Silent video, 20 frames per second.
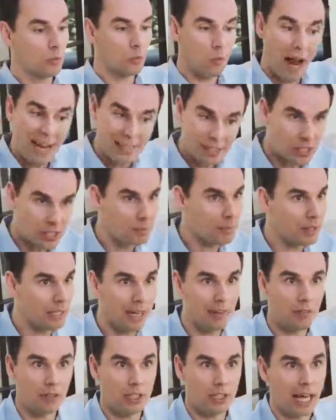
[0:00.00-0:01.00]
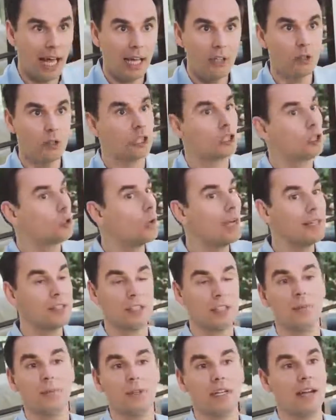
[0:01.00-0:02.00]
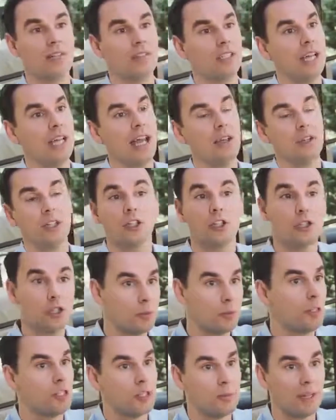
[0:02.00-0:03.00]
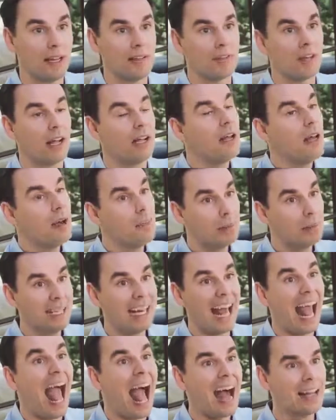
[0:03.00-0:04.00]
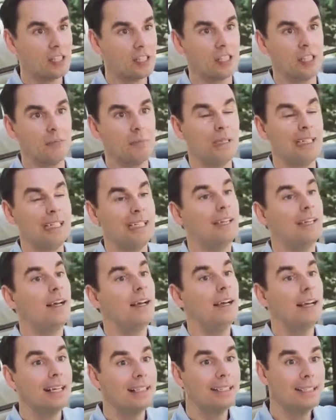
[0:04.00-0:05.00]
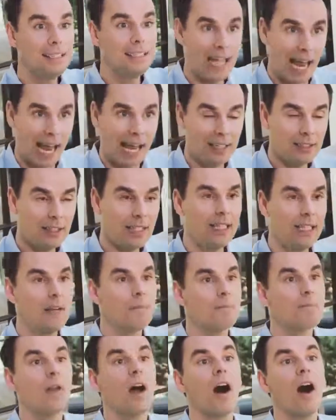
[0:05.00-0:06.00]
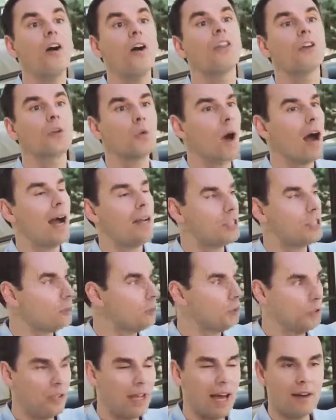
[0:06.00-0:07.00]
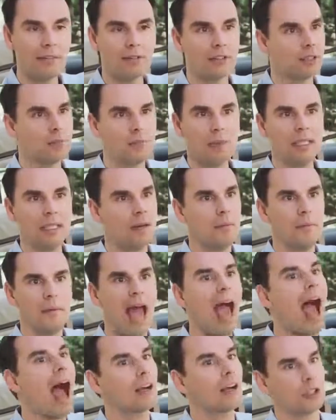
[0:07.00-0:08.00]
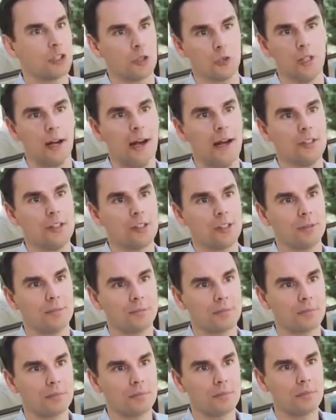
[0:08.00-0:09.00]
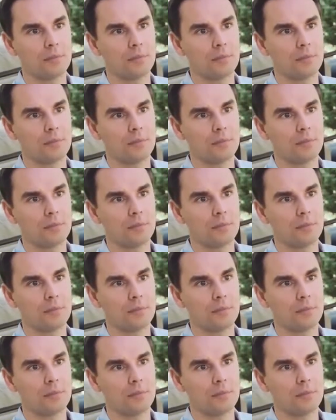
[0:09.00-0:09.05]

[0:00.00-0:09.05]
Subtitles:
you can write something every day, you can create something every day, you can contribute something every day, but it has to be daily, otherwise it will never become actualized.